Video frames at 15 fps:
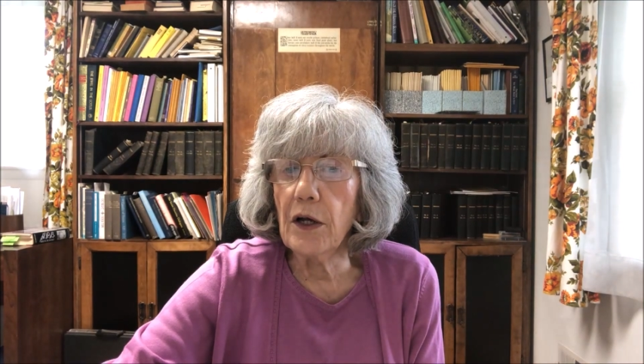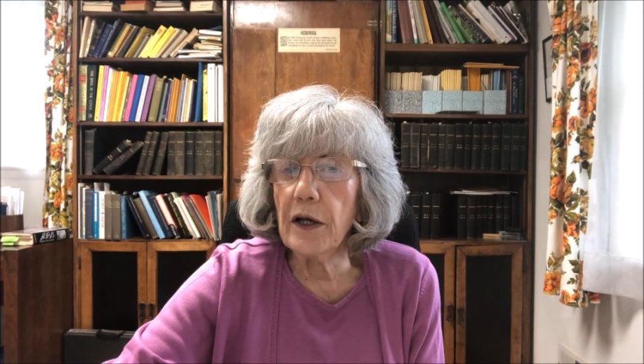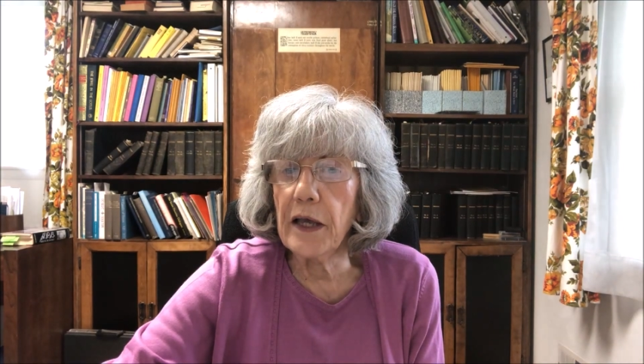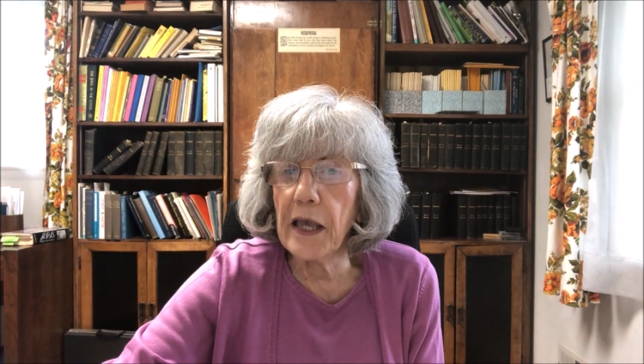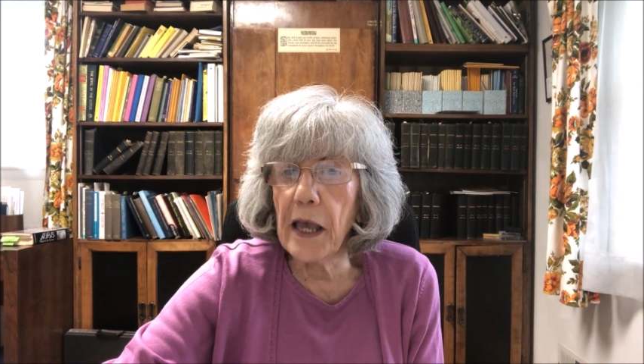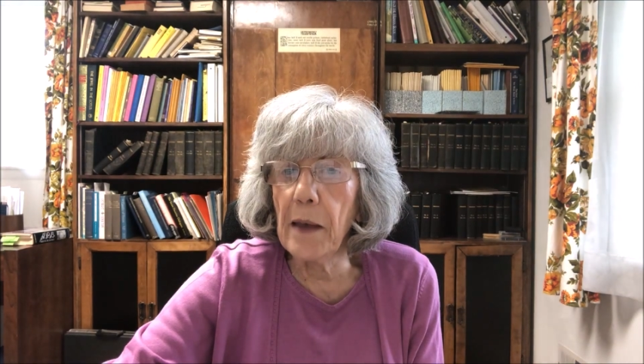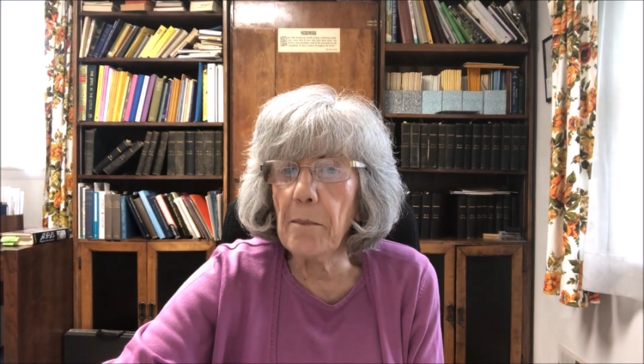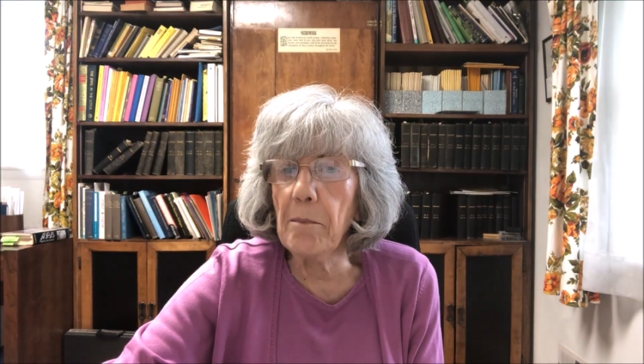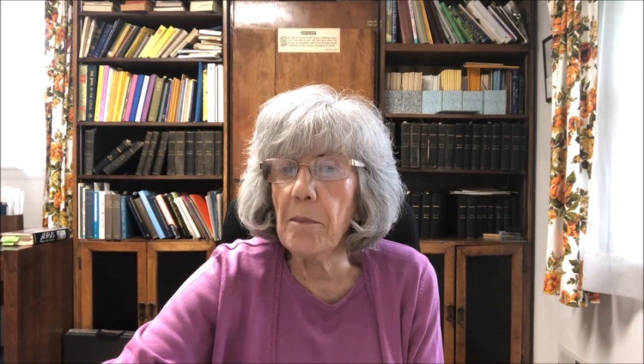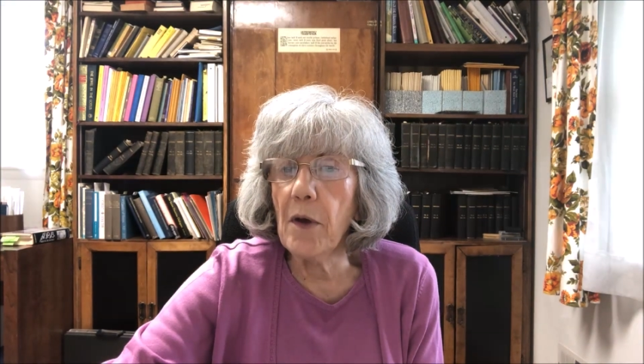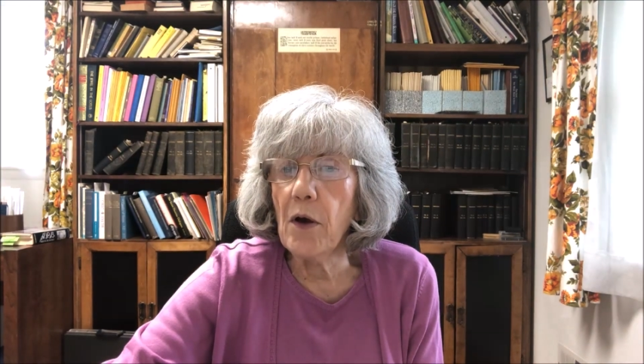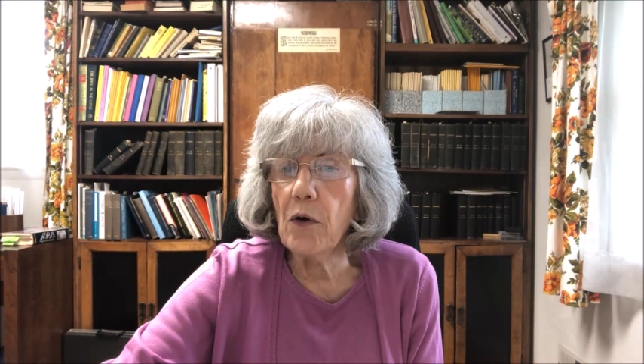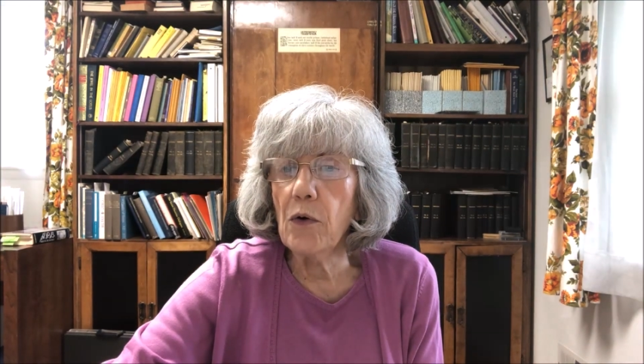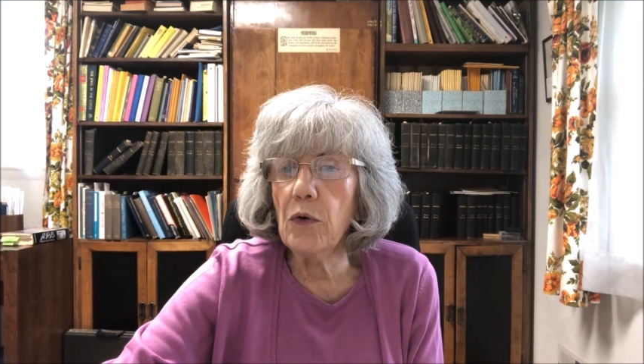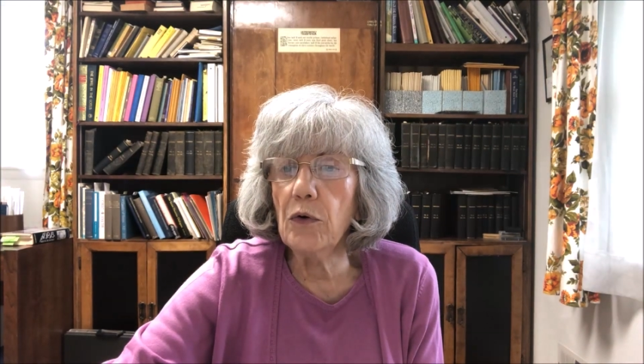him
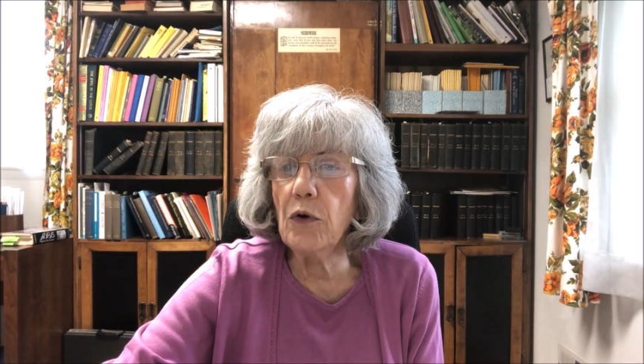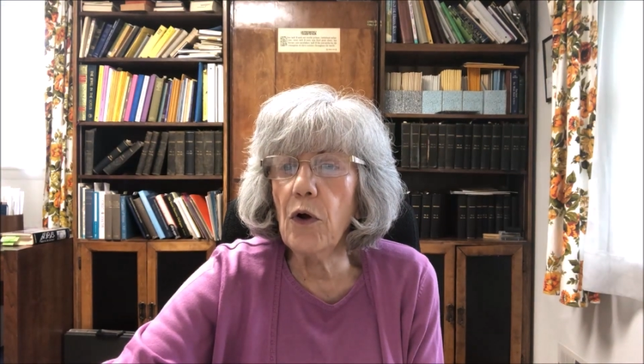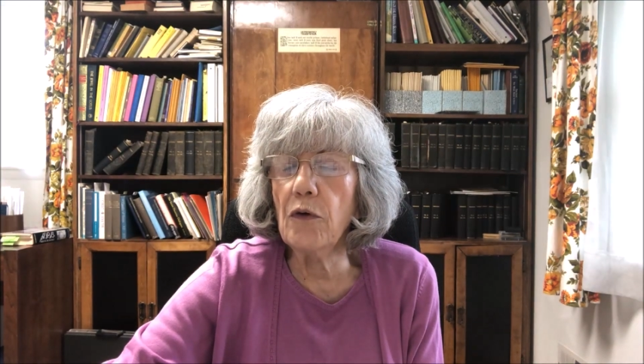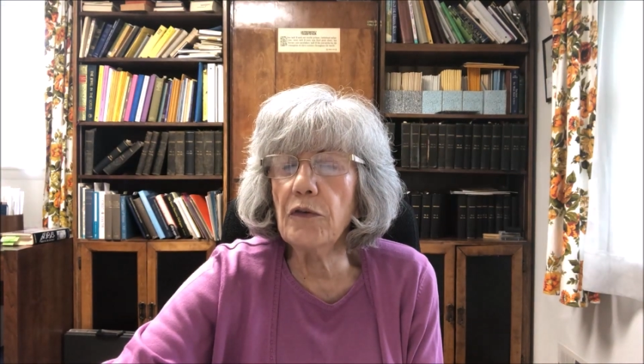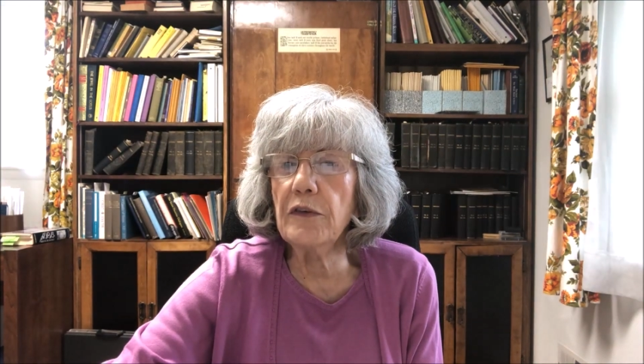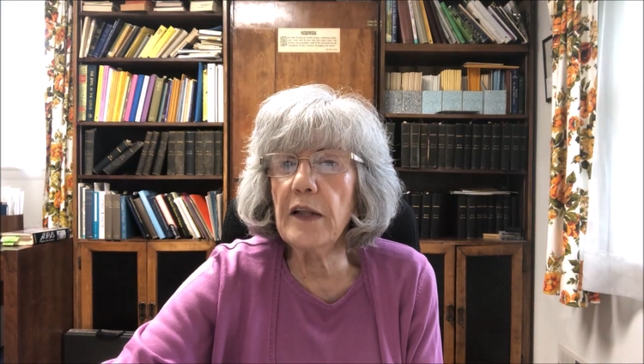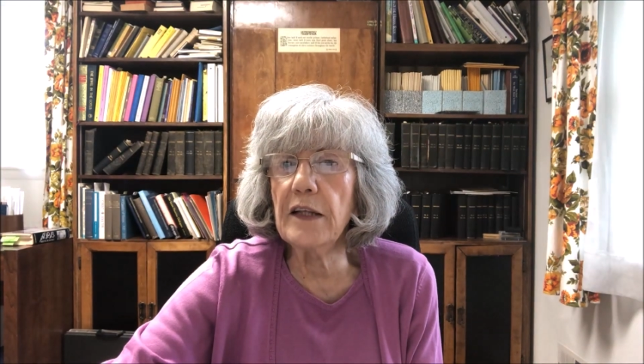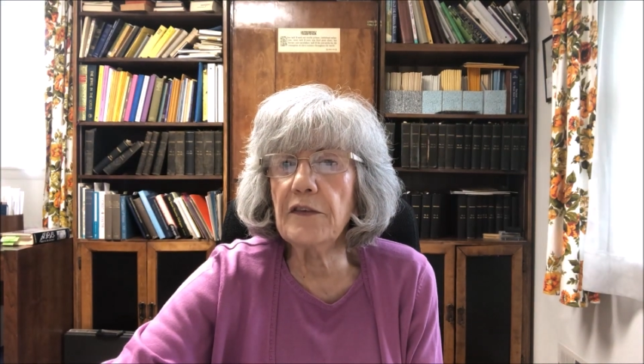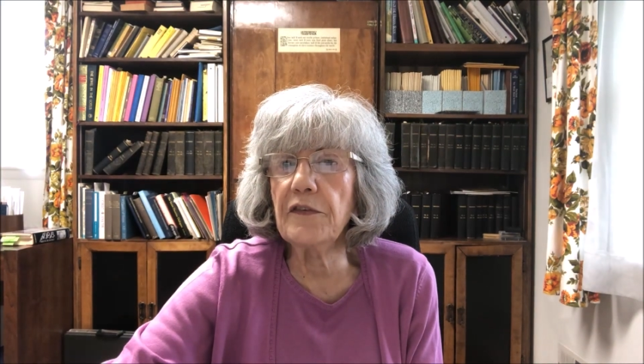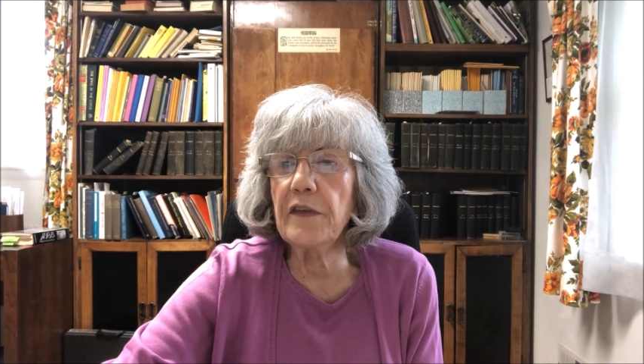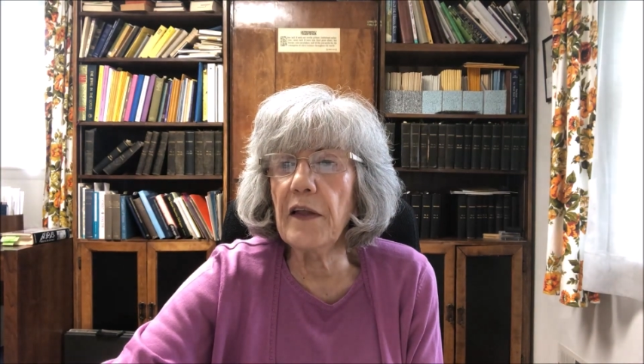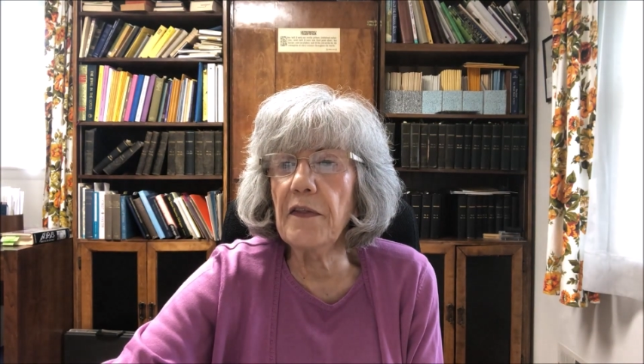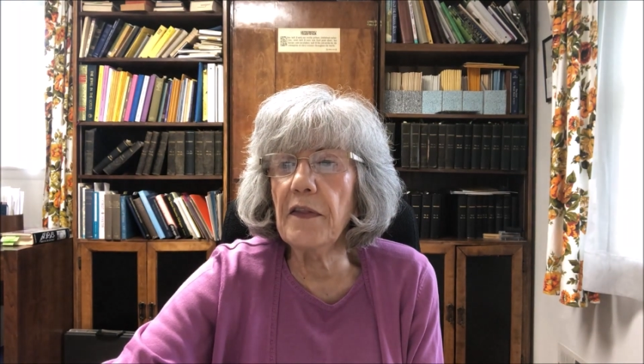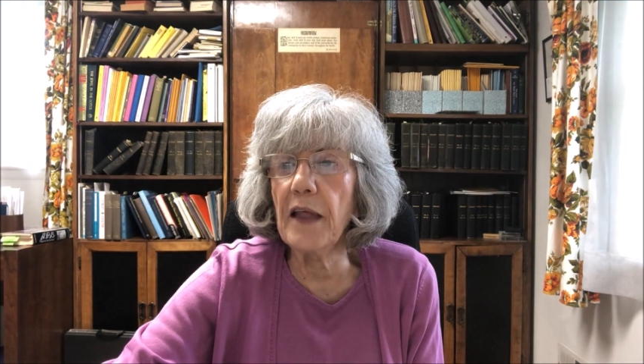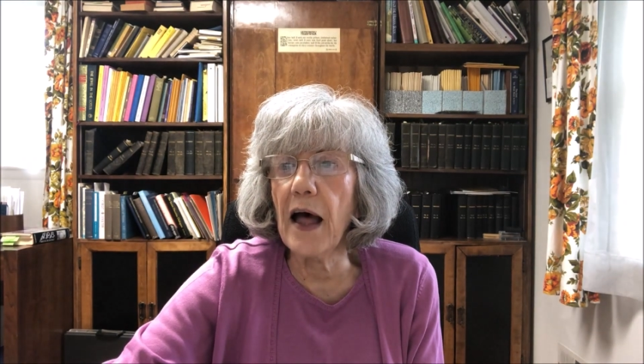who knows less
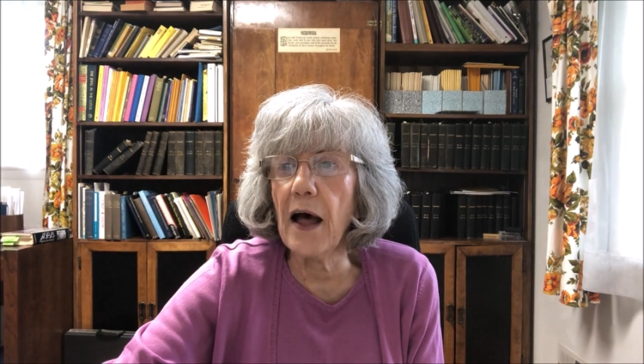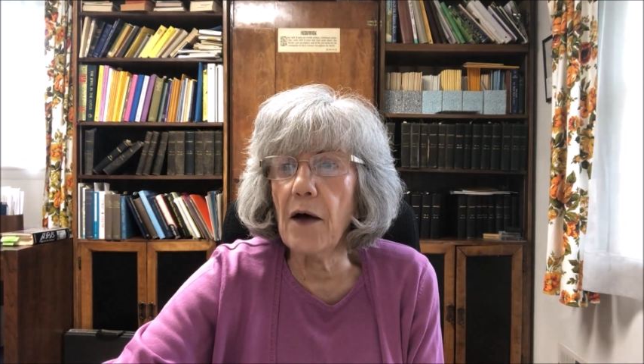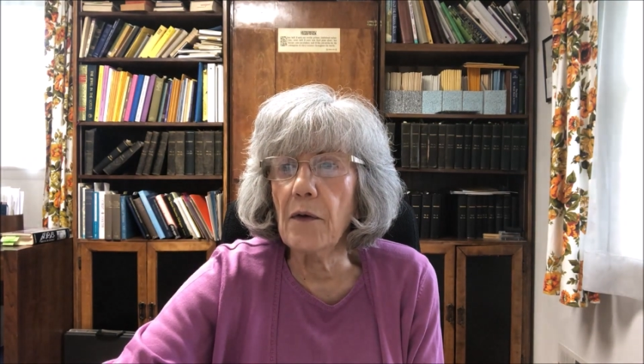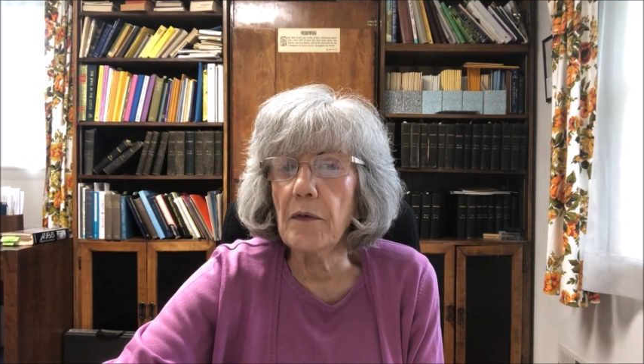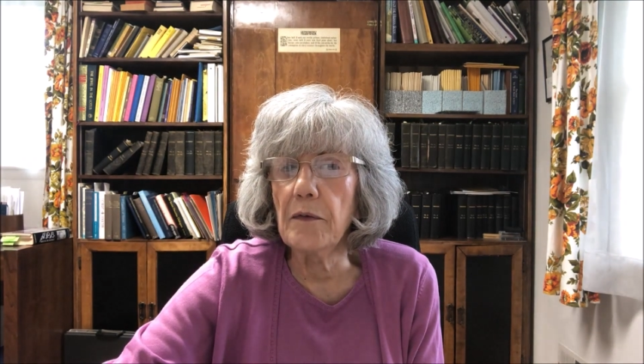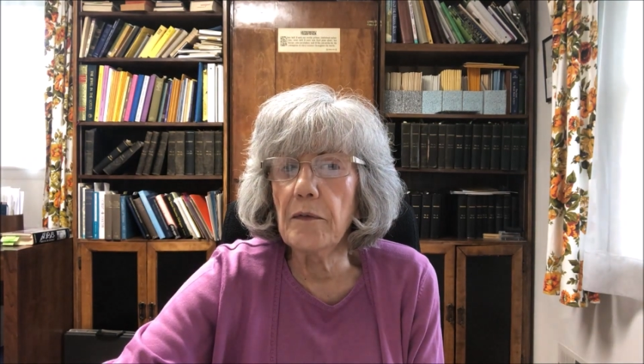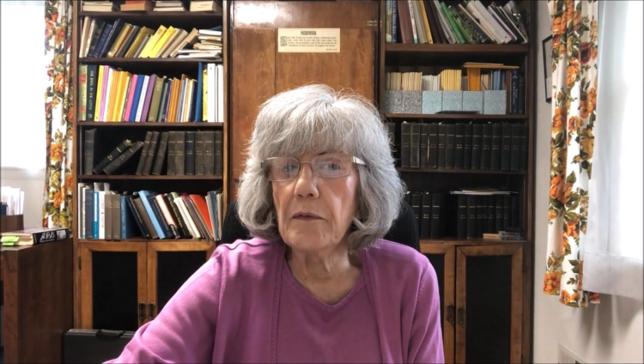than thou?